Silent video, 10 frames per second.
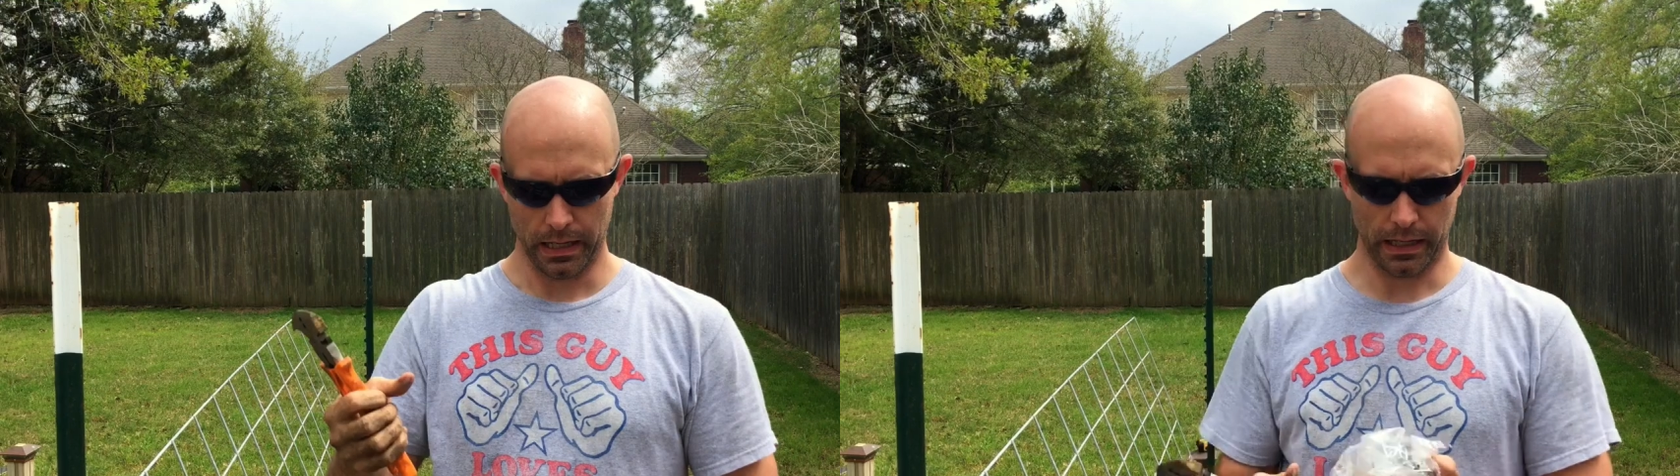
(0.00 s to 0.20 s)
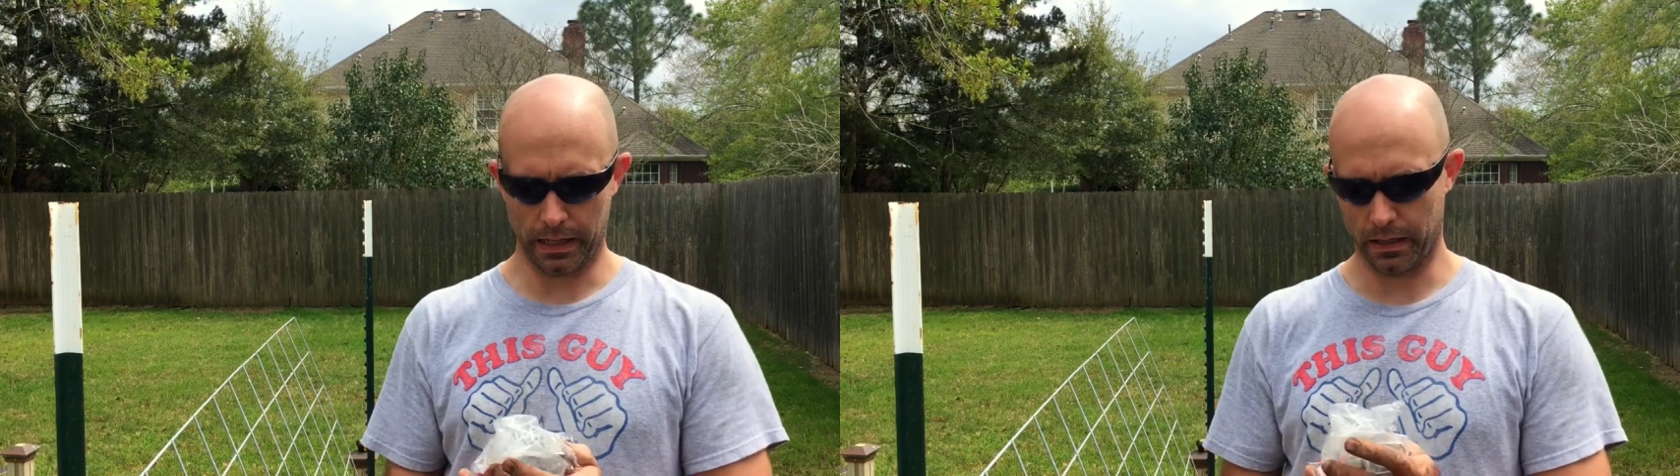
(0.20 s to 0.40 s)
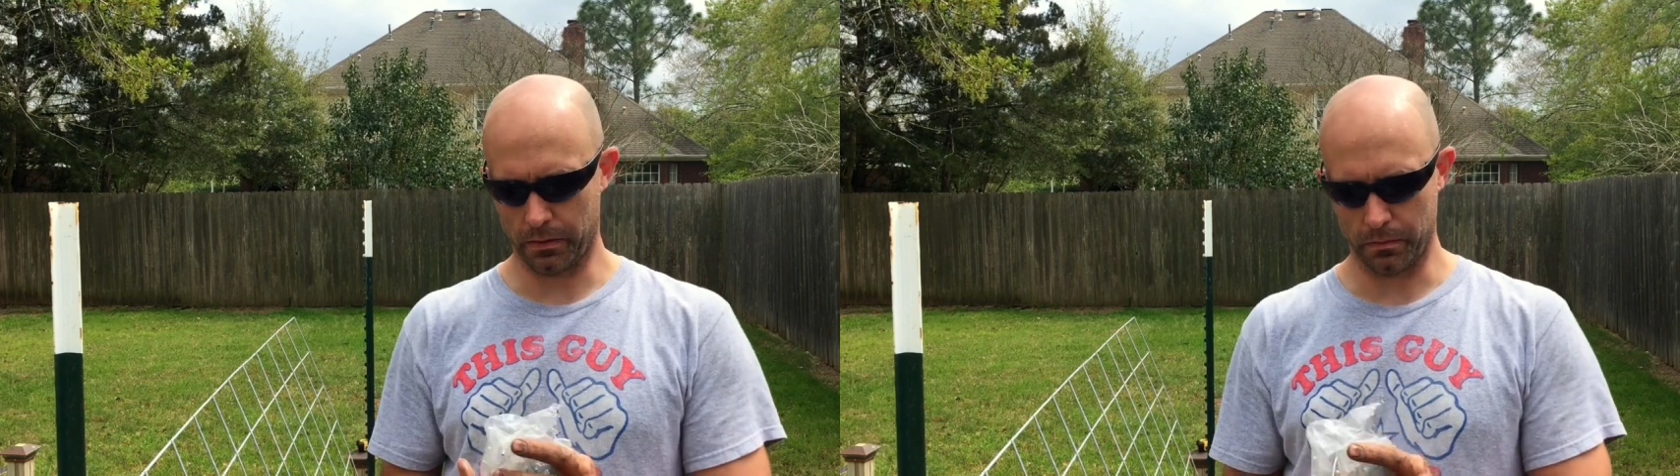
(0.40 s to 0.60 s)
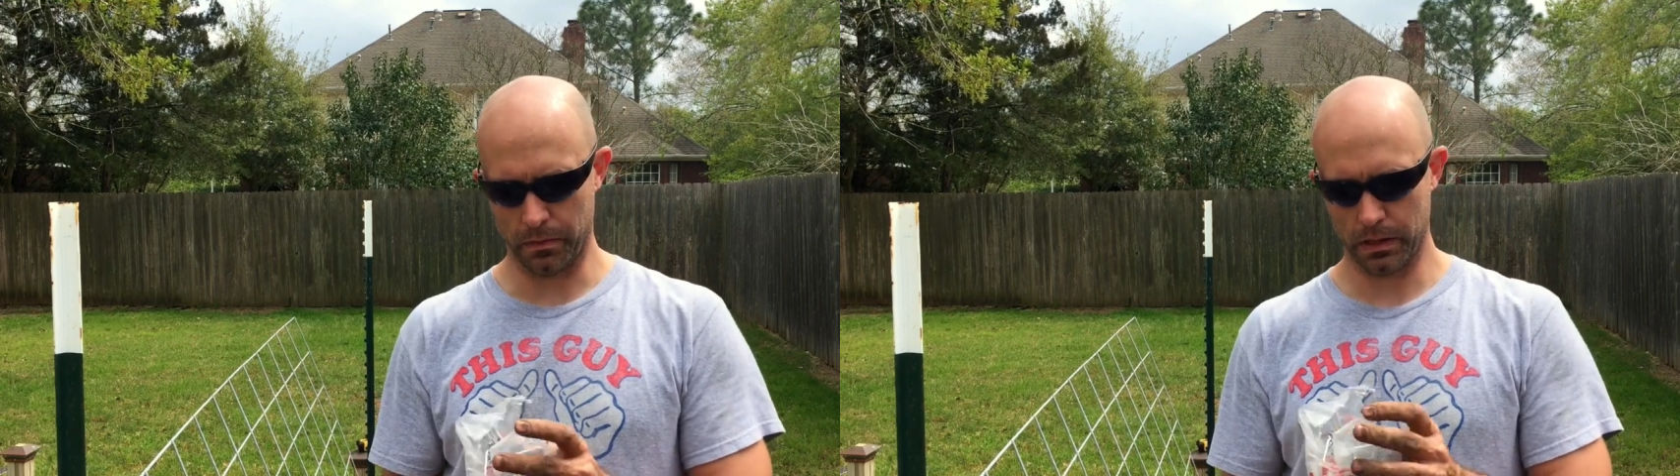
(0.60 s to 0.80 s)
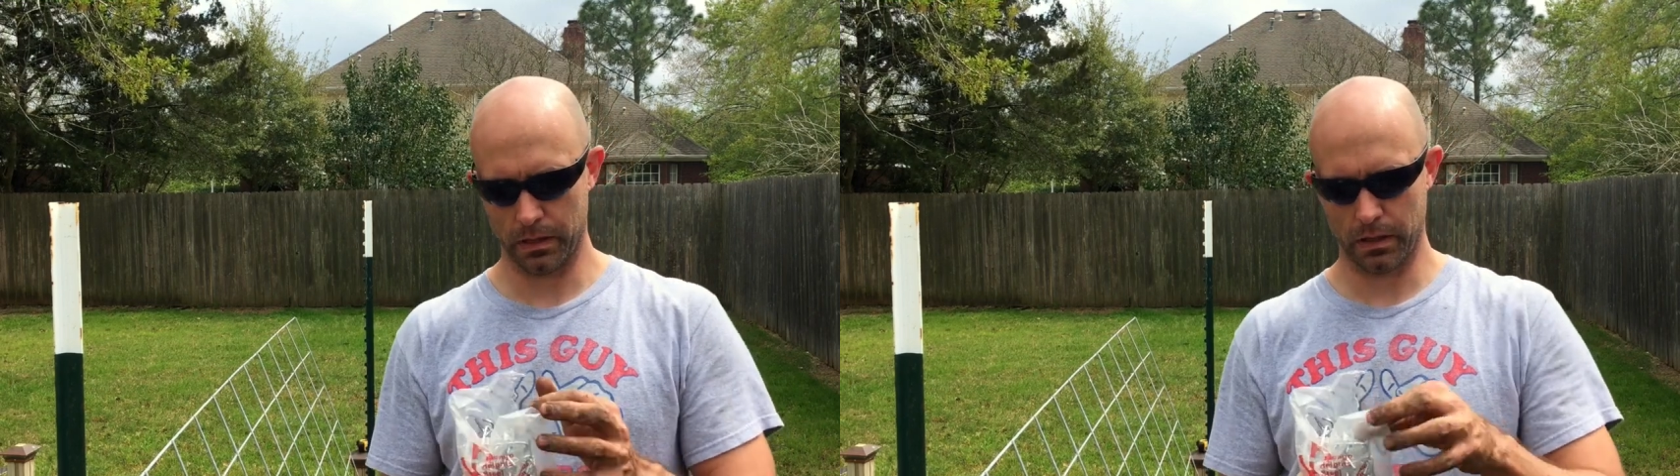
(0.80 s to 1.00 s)
Um,
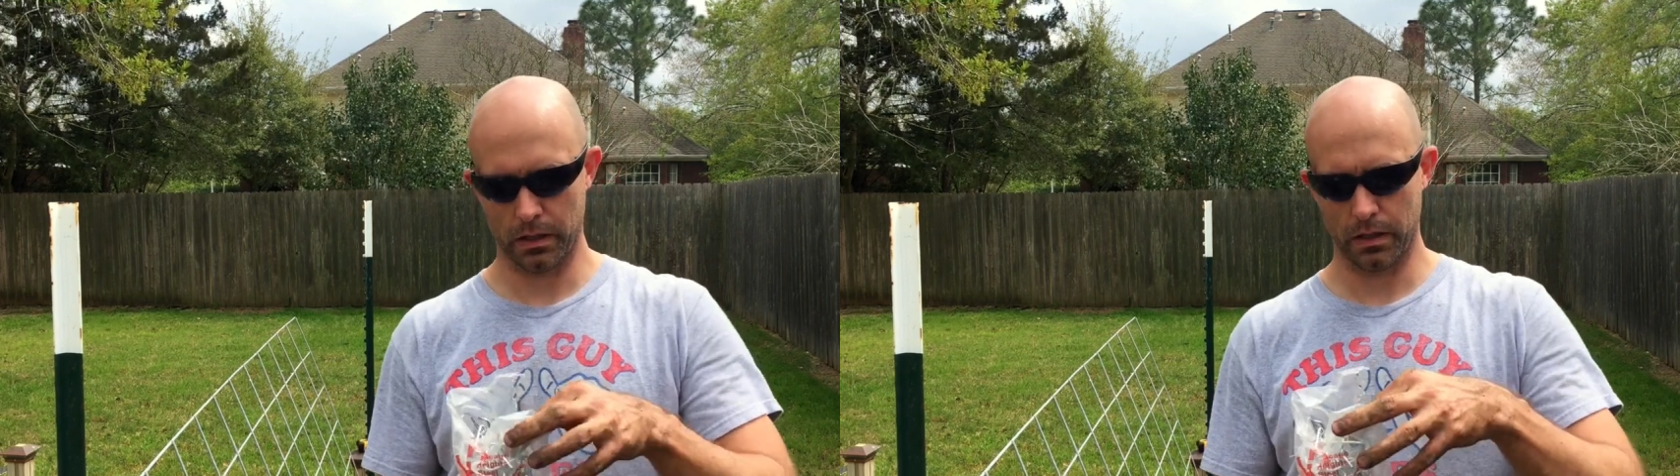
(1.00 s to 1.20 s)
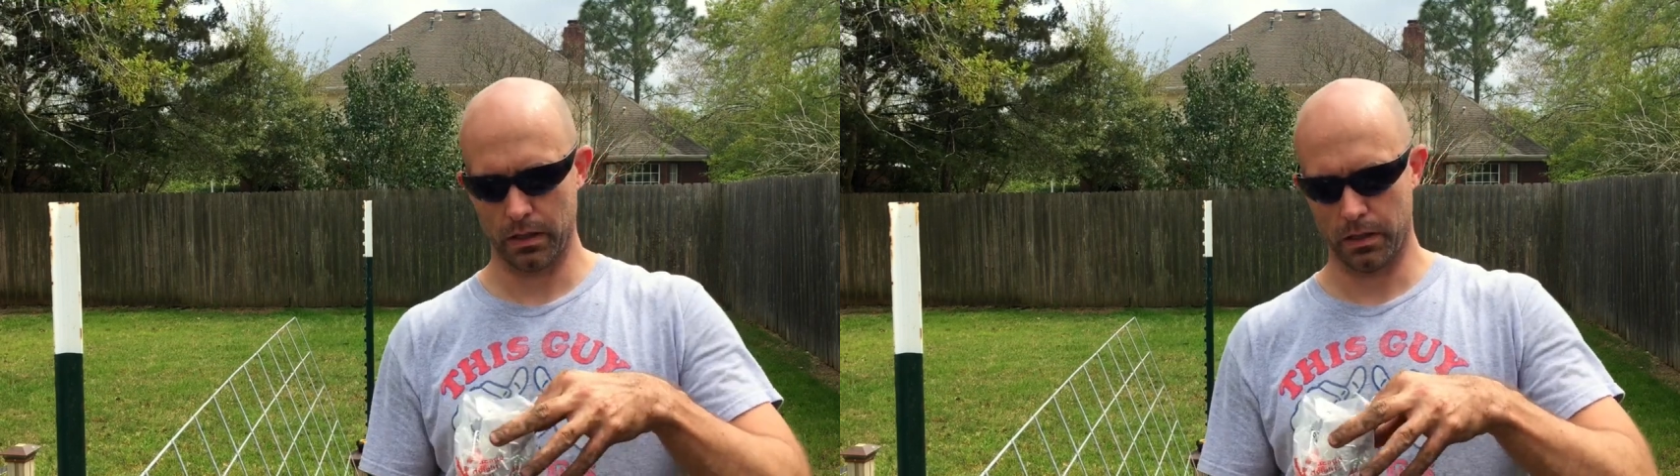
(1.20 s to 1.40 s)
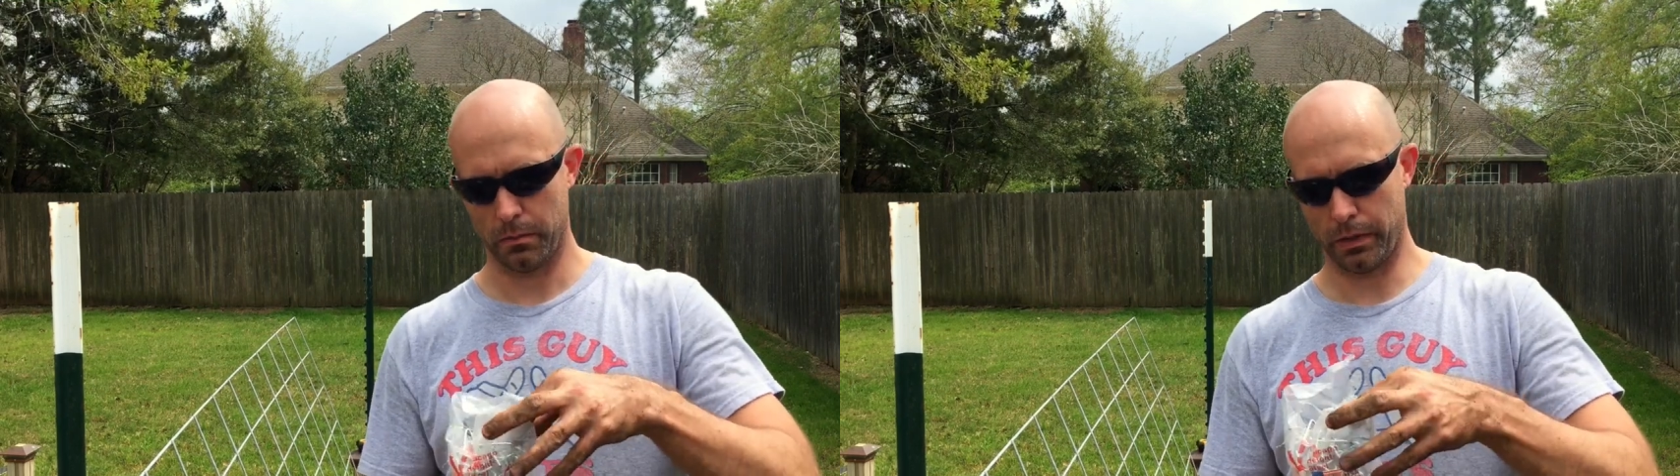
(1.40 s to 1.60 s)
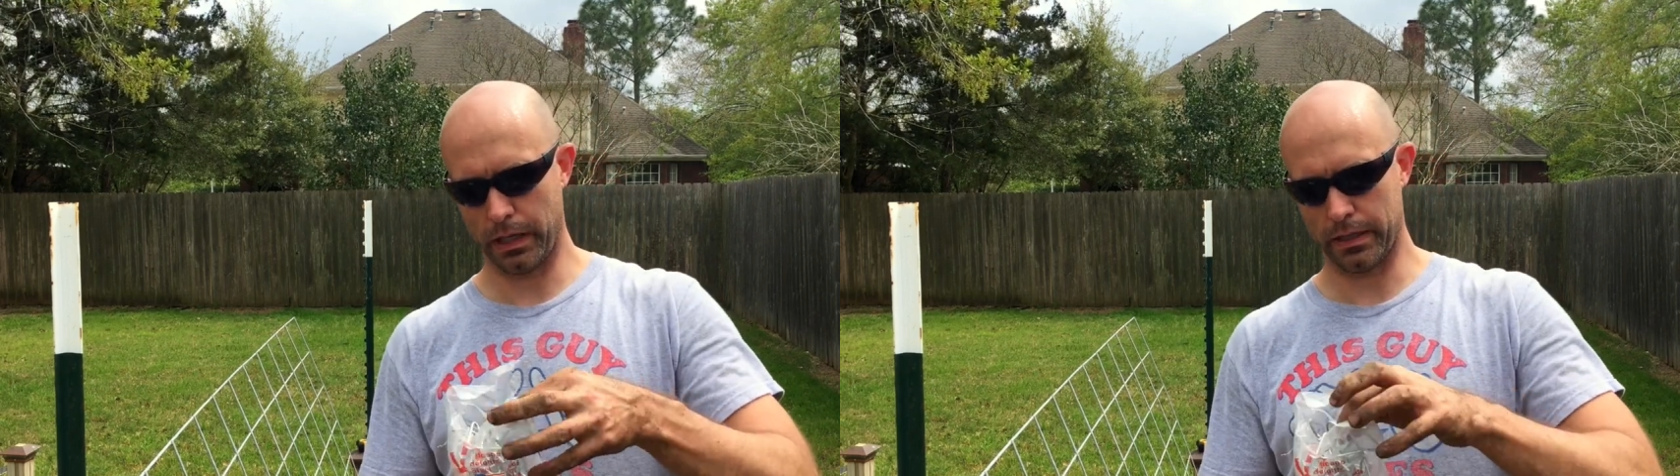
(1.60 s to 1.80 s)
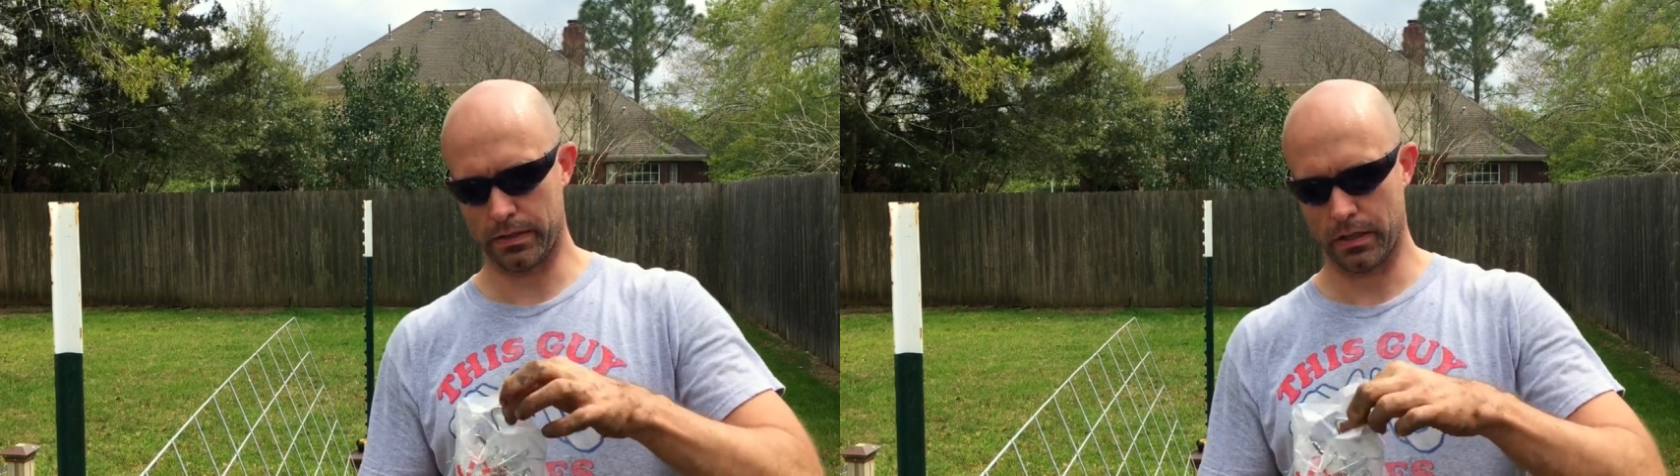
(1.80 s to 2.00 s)

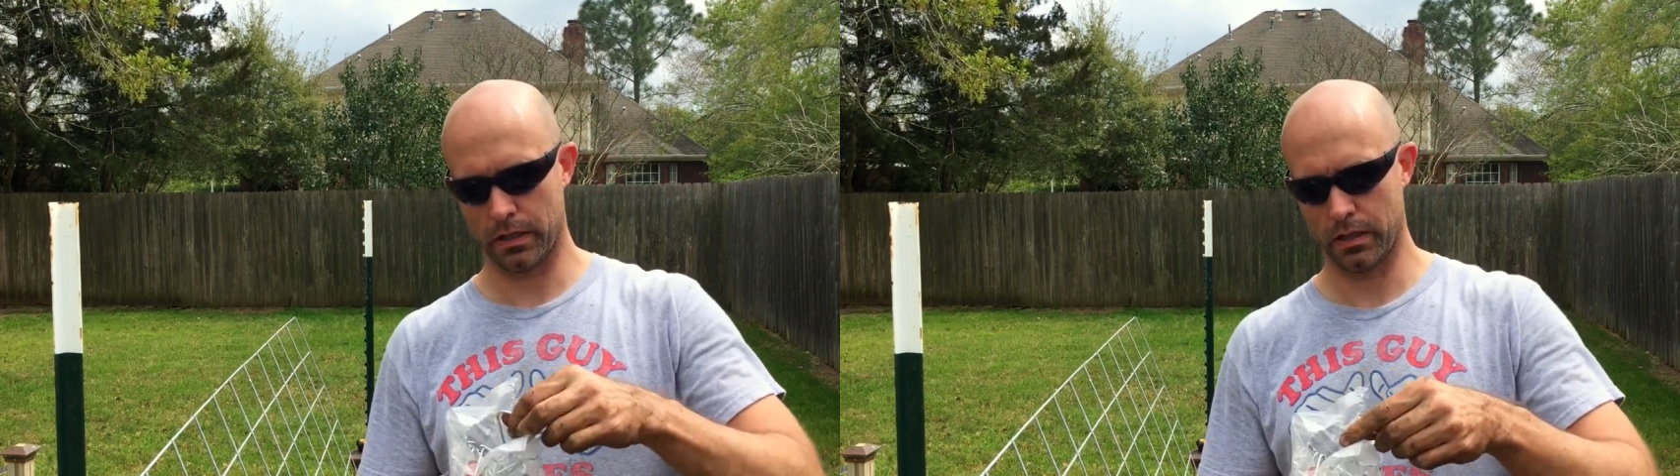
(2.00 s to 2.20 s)
but